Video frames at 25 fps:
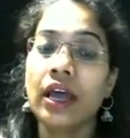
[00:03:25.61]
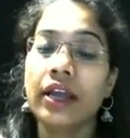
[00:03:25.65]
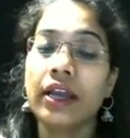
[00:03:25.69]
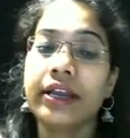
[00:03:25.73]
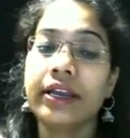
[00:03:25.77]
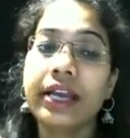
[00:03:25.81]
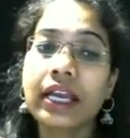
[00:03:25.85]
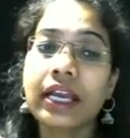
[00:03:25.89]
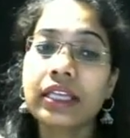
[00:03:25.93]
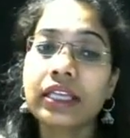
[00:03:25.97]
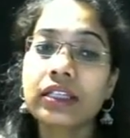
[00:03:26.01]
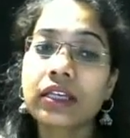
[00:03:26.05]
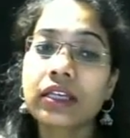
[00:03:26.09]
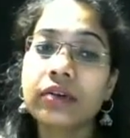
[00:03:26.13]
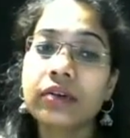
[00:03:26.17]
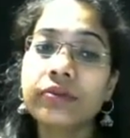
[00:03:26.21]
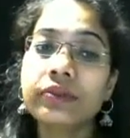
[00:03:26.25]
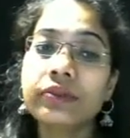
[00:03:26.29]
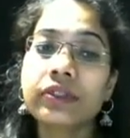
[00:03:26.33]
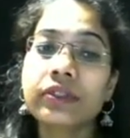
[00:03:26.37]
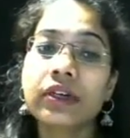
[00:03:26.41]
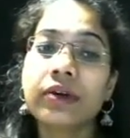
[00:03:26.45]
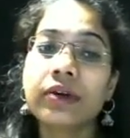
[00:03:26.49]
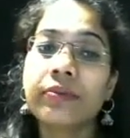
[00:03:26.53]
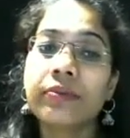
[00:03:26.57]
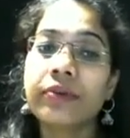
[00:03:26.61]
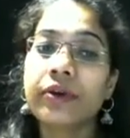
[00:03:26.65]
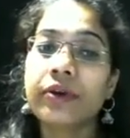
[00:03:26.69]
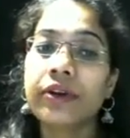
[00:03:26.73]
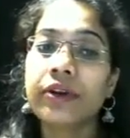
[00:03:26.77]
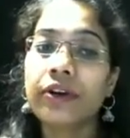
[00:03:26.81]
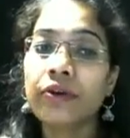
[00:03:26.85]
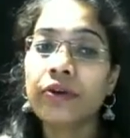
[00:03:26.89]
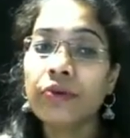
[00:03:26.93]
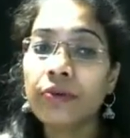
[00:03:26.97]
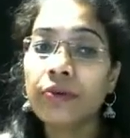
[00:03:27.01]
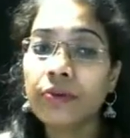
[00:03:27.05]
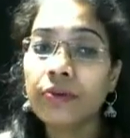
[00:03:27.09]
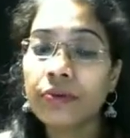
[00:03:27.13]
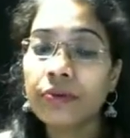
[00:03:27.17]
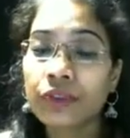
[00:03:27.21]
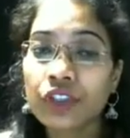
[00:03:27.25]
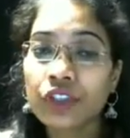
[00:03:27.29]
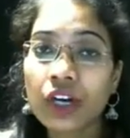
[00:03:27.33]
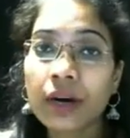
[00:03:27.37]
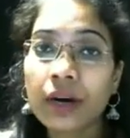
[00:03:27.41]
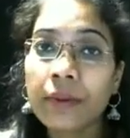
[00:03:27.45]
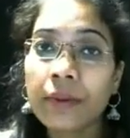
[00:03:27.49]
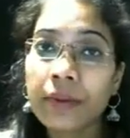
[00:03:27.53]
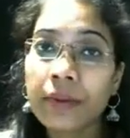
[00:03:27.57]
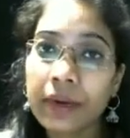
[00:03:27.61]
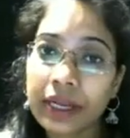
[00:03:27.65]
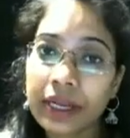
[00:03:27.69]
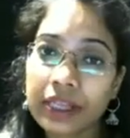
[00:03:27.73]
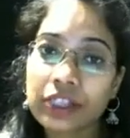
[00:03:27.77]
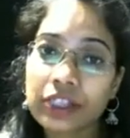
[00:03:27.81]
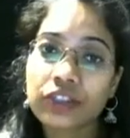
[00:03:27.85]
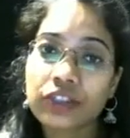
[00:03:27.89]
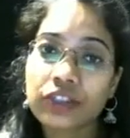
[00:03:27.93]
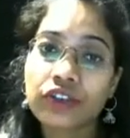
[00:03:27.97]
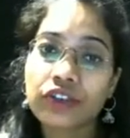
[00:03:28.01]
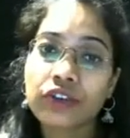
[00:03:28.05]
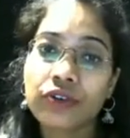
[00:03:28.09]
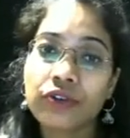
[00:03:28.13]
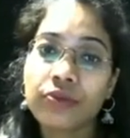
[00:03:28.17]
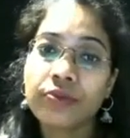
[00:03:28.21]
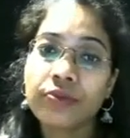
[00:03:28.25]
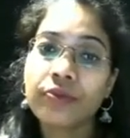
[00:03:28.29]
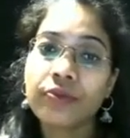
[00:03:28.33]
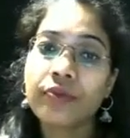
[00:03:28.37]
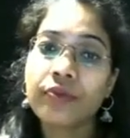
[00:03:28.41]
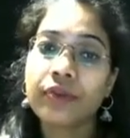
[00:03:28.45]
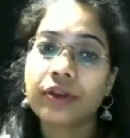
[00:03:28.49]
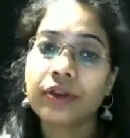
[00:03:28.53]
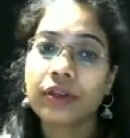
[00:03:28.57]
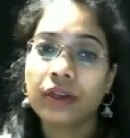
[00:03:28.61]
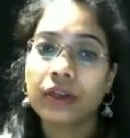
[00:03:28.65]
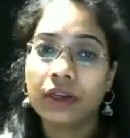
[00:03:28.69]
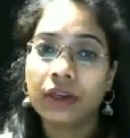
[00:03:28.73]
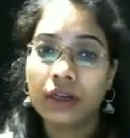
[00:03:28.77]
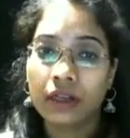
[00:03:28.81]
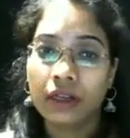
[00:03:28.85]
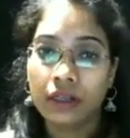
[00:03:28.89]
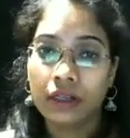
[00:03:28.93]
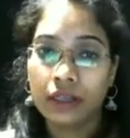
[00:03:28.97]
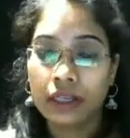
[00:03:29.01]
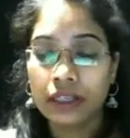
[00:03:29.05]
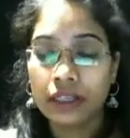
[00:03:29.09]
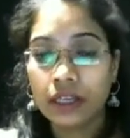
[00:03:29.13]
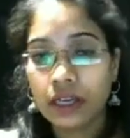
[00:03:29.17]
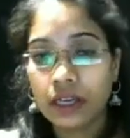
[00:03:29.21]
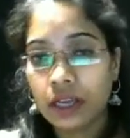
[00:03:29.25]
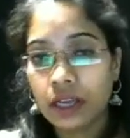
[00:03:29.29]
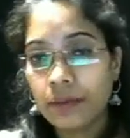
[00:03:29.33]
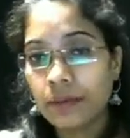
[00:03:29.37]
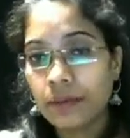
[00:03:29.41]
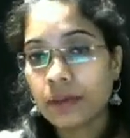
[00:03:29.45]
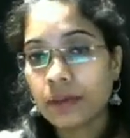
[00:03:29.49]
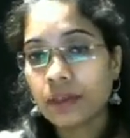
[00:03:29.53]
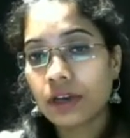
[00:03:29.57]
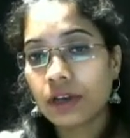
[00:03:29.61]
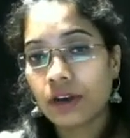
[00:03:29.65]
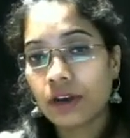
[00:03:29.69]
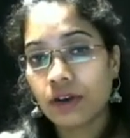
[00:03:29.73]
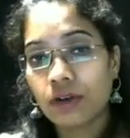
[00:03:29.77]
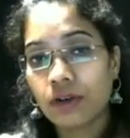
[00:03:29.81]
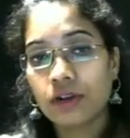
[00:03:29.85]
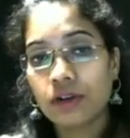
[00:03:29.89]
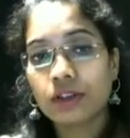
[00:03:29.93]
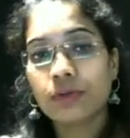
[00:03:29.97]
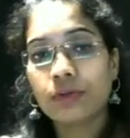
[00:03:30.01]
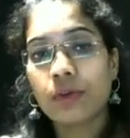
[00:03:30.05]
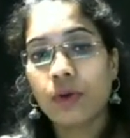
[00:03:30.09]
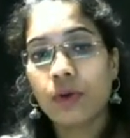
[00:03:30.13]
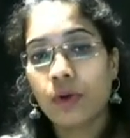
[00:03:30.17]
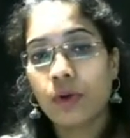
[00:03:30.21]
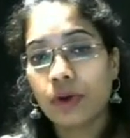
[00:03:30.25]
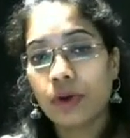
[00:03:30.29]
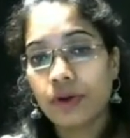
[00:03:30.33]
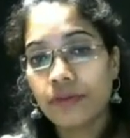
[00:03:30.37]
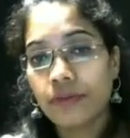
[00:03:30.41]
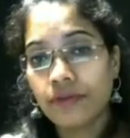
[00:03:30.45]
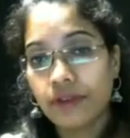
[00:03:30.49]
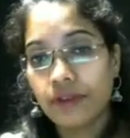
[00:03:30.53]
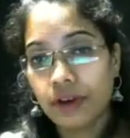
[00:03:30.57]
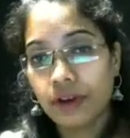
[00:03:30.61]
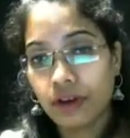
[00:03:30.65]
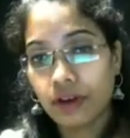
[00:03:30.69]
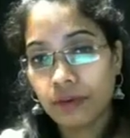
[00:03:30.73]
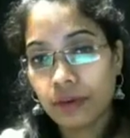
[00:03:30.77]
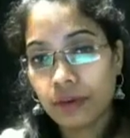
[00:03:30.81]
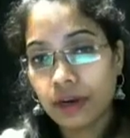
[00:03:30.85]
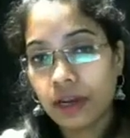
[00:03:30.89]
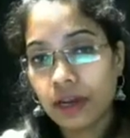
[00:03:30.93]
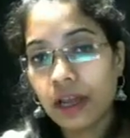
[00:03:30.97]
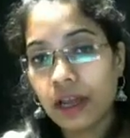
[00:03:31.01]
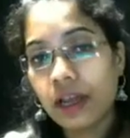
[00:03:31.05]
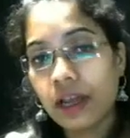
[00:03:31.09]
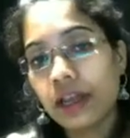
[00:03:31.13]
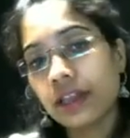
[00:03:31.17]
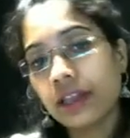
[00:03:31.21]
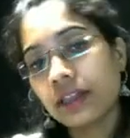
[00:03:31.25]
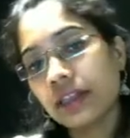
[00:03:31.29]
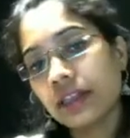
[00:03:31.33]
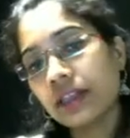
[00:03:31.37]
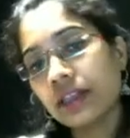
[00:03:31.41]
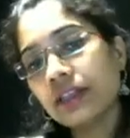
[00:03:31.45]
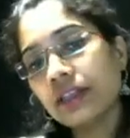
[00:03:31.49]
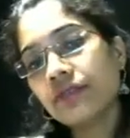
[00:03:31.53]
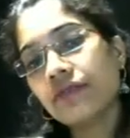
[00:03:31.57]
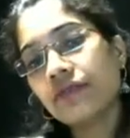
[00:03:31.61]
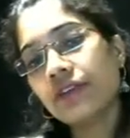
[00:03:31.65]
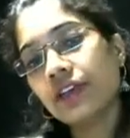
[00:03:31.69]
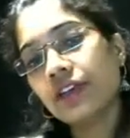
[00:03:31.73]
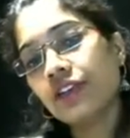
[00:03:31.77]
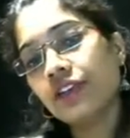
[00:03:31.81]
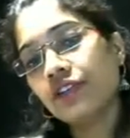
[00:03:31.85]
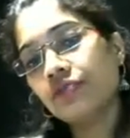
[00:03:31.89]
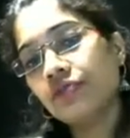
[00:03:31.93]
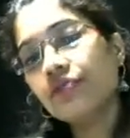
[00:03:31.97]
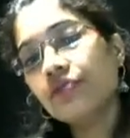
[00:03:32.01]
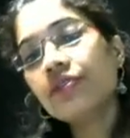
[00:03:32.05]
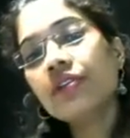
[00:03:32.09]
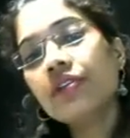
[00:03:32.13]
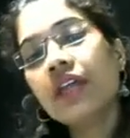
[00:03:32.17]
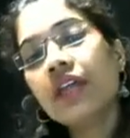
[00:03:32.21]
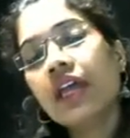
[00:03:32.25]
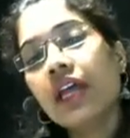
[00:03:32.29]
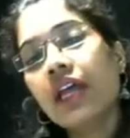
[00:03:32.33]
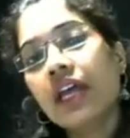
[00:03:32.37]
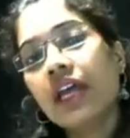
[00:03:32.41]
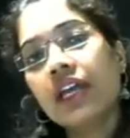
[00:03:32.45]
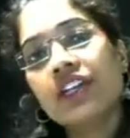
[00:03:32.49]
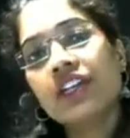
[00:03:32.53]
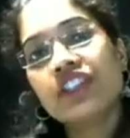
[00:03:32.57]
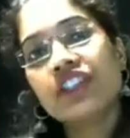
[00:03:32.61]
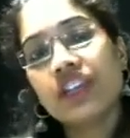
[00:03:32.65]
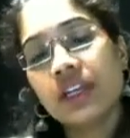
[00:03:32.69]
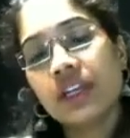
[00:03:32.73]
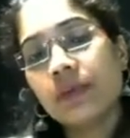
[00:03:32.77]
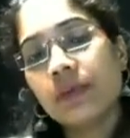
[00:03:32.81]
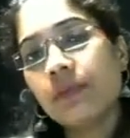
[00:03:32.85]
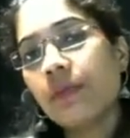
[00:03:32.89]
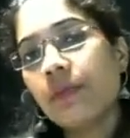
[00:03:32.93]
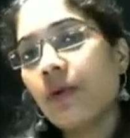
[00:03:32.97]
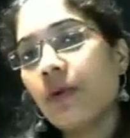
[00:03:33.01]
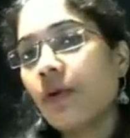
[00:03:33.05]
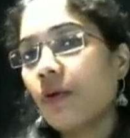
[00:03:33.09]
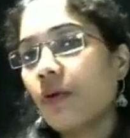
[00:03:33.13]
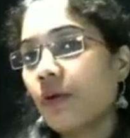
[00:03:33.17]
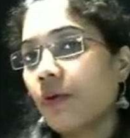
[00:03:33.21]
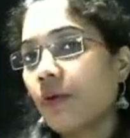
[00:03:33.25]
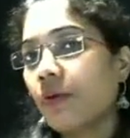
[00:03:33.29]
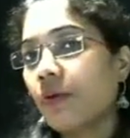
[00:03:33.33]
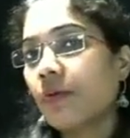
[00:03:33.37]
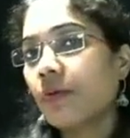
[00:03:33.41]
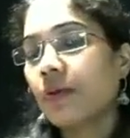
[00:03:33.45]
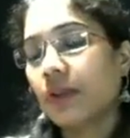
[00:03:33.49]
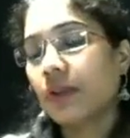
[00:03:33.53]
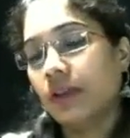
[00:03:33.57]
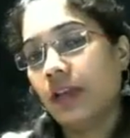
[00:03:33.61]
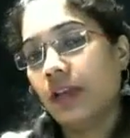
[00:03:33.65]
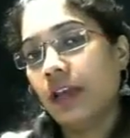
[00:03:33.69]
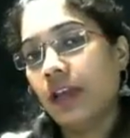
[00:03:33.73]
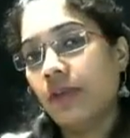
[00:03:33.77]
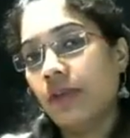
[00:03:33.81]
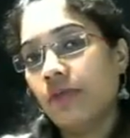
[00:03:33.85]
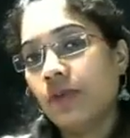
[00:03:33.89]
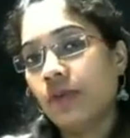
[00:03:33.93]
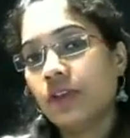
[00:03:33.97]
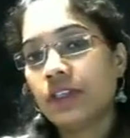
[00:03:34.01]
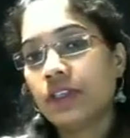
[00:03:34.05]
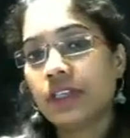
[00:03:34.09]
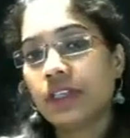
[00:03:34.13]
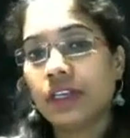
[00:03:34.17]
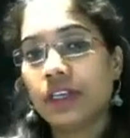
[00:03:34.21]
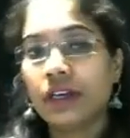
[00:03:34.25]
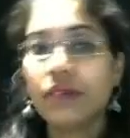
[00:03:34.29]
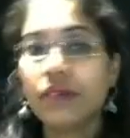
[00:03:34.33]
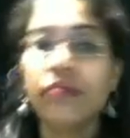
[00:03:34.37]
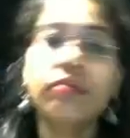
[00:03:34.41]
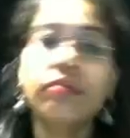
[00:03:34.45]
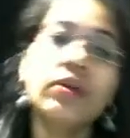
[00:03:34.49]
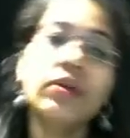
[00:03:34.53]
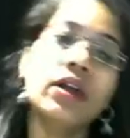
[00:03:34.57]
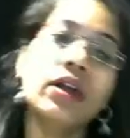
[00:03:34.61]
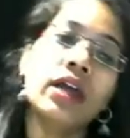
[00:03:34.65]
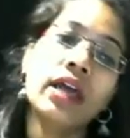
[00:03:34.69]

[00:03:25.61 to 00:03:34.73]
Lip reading: Next comes germ test tube. The other name is Reynolds Broad phenomena, and this we use sheep or human serum.